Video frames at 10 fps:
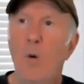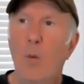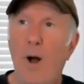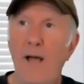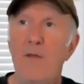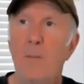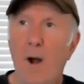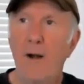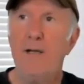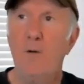why the
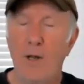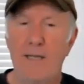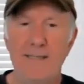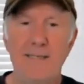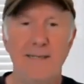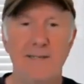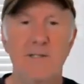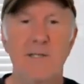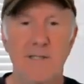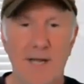Mardi Gras
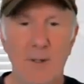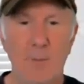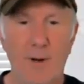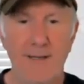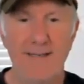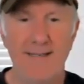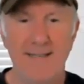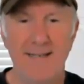Indians celebrate